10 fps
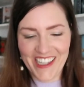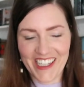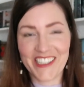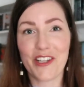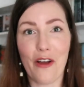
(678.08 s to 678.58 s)

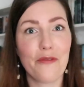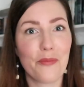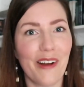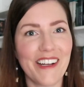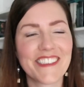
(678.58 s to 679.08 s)
like soft
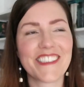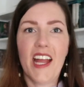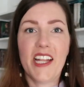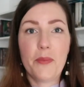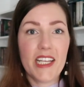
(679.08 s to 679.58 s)
bricks.
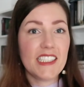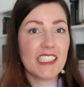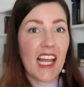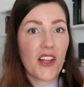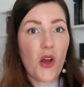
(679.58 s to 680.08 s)
And the
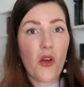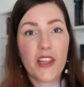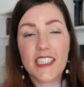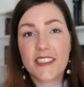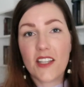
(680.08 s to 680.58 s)
patient had all
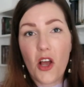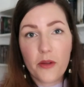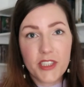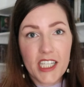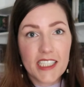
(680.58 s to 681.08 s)
these
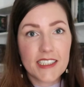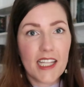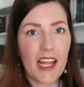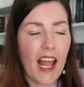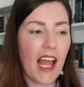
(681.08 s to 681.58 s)
objects
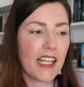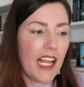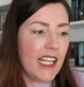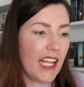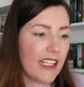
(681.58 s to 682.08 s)
that had
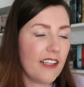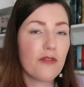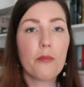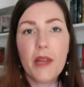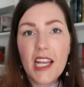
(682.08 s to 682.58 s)
a
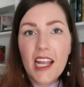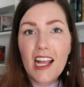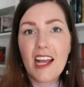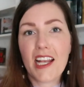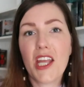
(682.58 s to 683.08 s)
negative
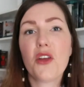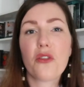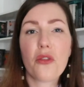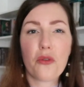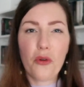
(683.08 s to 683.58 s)
meaning, and he
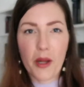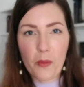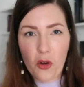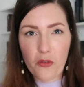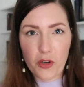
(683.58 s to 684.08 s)
could throw them
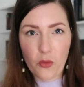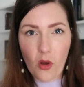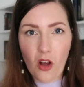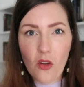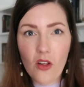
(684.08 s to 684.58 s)
over the
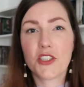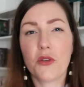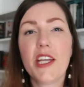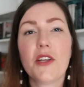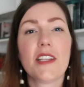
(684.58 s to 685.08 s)
wall. So
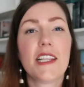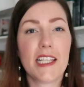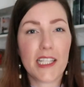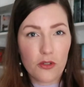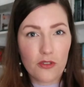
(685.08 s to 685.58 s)
he could
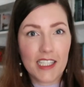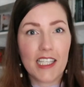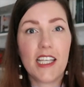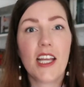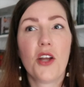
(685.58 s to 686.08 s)

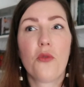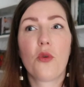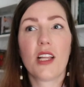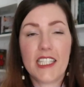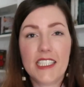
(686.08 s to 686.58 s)
literally
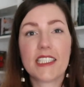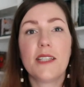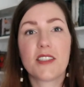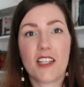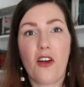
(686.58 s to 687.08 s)
release
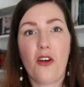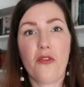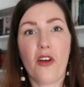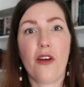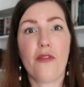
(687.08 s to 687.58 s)

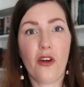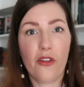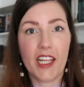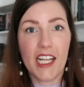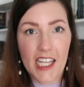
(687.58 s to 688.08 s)
himself of
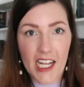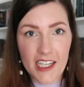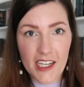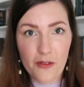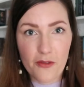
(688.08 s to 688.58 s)
all the
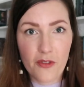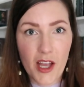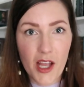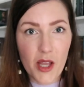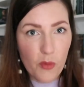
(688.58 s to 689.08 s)
negative
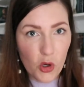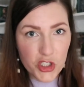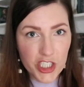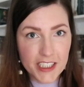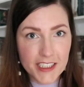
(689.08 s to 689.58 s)

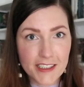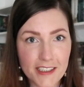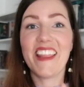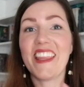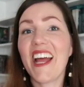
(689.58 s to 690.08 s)
emotions.
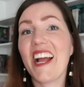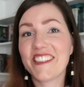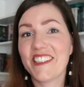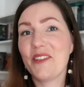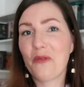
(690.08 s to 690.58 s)
And that
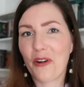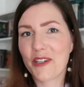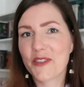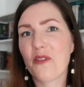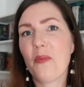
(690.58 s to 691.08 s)
actually
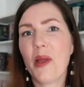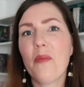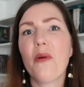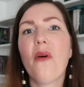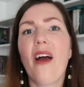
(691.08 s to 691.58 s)
works for
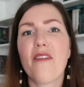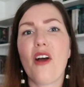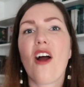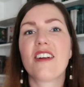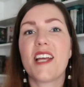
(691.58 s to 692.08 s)
people who have a
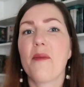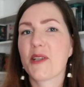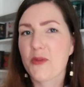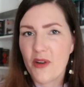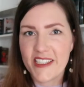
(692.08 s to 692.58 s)
hard time
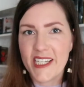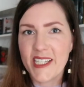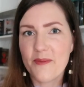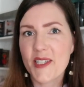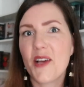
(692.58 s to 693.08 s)
expressing
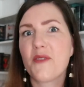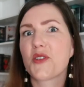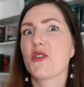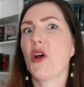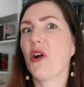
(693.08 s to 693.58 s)
themselves
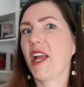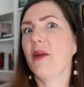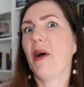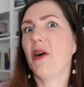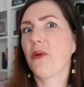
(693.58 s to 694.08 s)
or talking
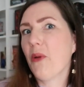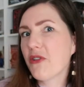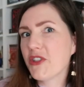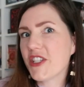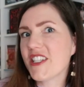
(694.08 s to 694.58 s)
about
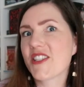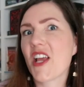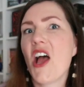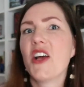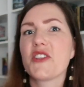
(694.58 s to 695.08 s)
emotions.
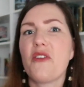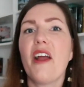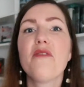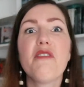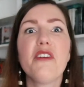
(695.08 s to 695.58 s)
So
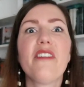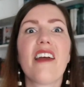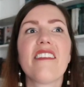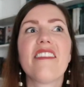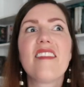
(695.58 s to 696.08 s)
I feel
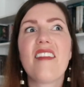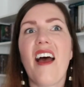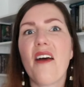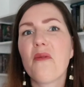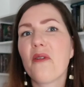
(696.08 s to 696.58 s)
like
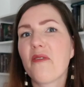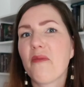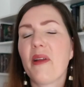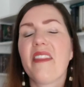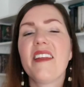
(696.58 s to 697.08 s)
that would have
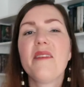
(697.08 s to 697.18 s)
been the